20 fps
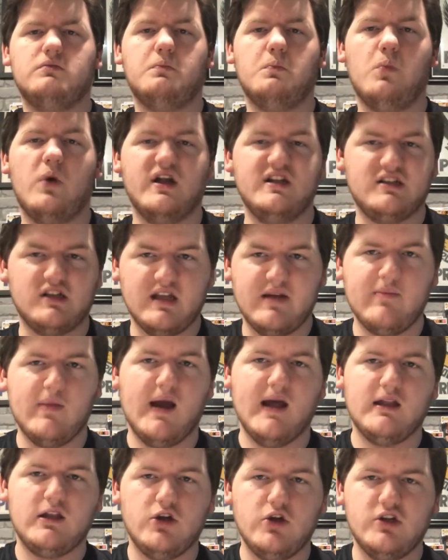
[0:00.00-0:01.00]
Wesley
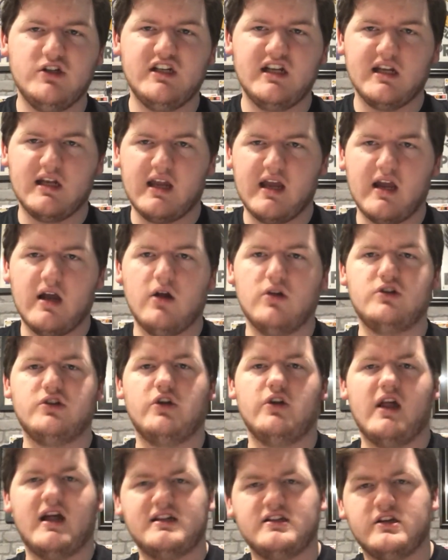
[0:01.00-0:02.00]
Matthews in now, so
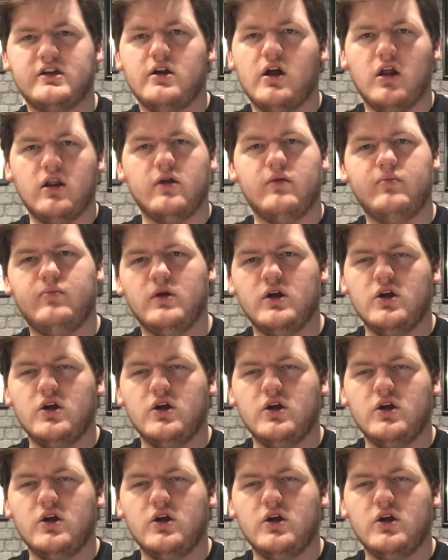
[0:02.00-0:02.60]
that's another